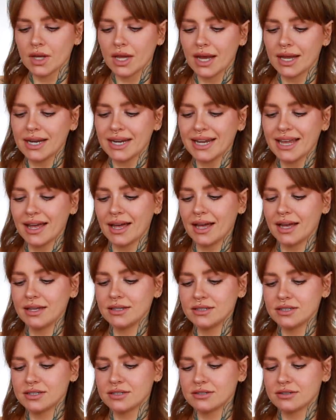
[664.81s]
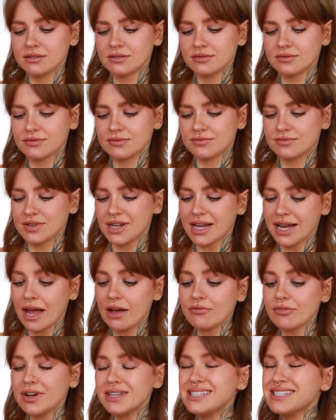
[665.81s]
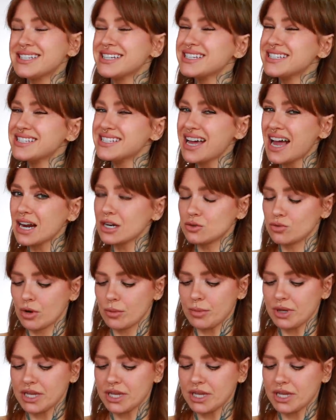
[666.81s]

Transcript: And I can't I can't find this exact one,